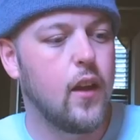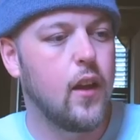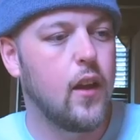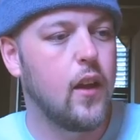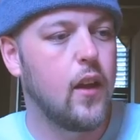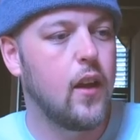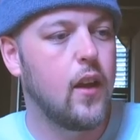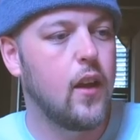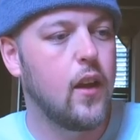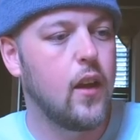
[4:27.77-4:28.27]

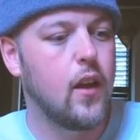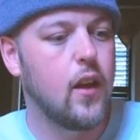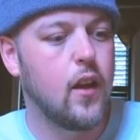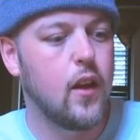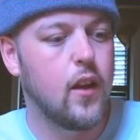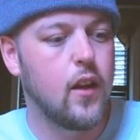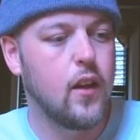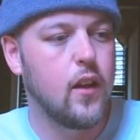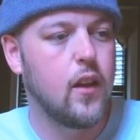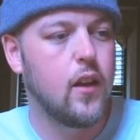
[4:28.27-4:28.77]

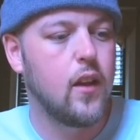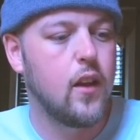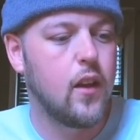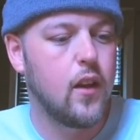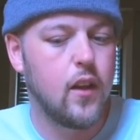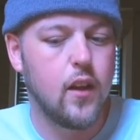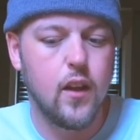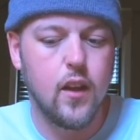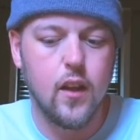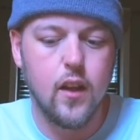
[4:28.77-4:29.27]

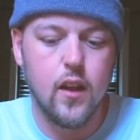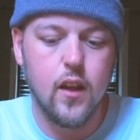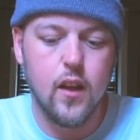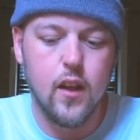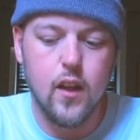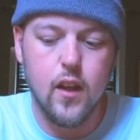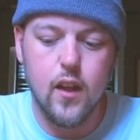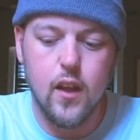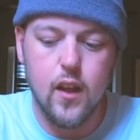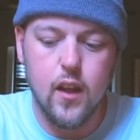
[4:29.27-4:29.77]

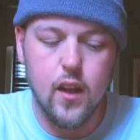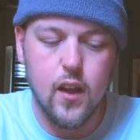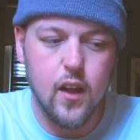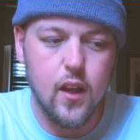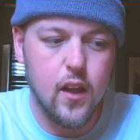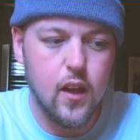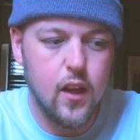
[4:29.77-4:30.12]
Nobody speaks.